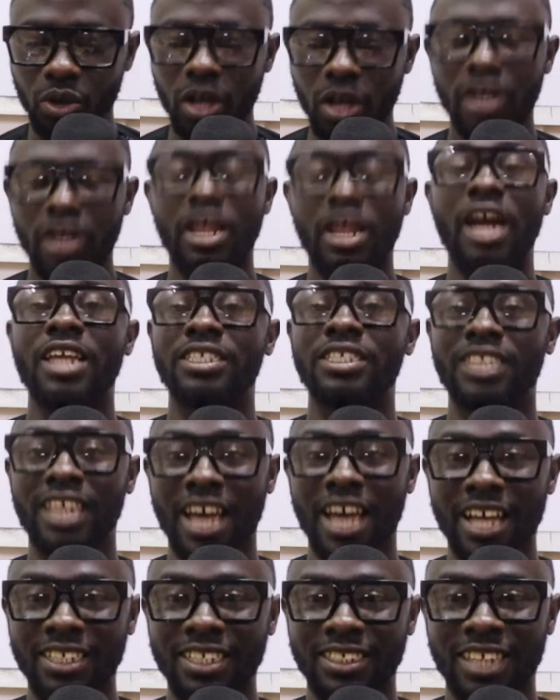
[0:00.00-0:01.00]
that is the
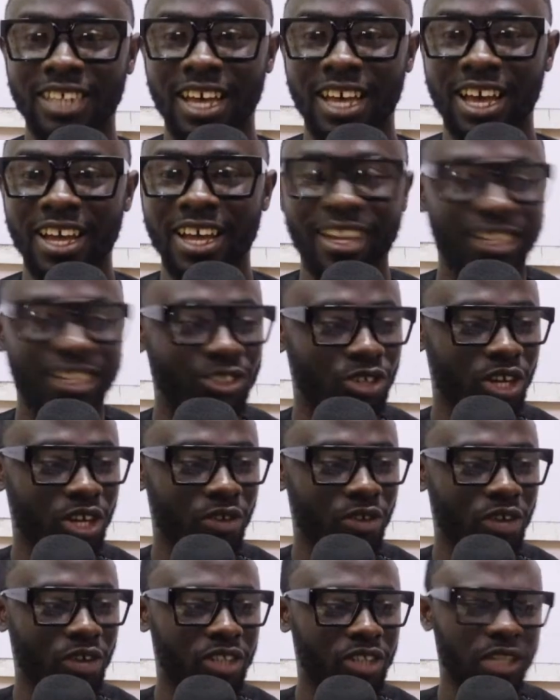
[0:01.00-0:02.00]
answer to the
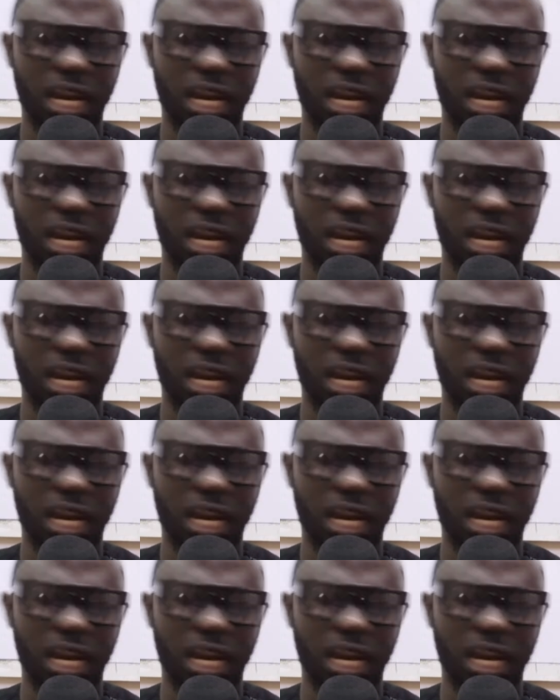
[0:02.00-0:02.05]
question.